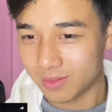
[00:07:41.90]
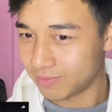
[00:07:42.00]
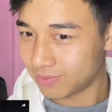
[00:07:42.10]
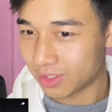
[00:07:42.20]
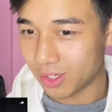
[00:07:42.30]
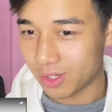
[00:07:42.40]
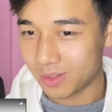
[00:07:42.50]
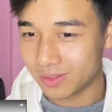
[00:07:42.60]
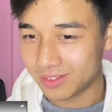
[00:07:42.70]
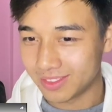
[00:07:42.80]
Girl.
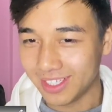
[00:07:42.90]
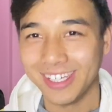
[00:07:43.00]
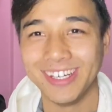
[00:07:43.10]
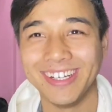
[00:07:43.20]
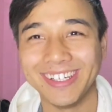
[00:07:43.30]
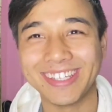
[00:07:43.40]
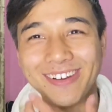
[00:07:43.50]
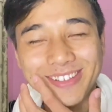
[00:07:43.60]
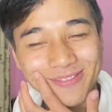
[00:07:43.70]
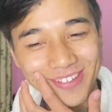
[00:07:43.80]
That
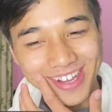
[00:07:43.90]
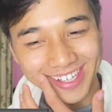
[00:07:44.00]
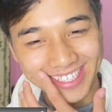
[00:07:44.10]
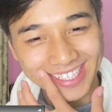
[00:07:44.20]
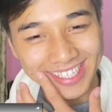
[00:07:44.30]
was fun.